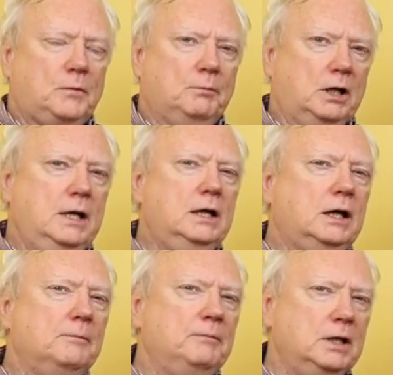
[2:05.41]
But he
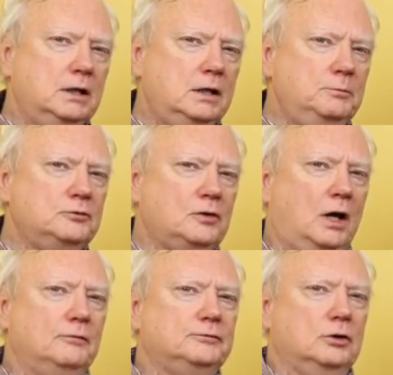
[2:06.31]
committed
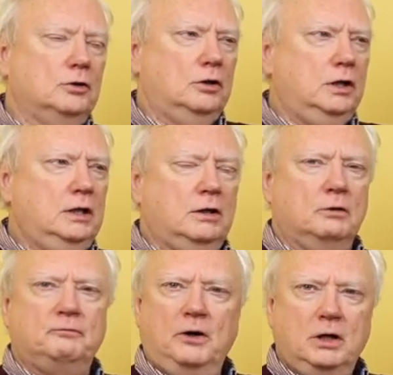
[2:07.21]
himself to learning
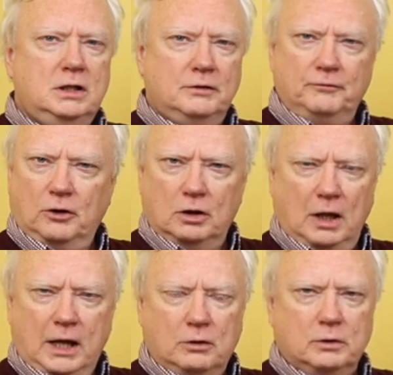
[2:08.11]
their very difficult
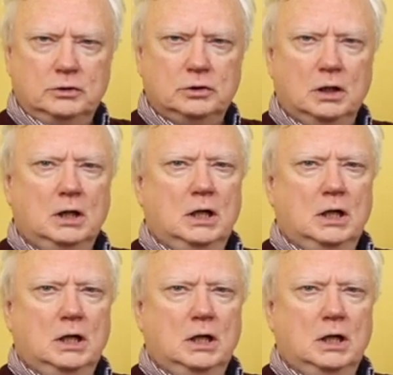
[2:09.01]
language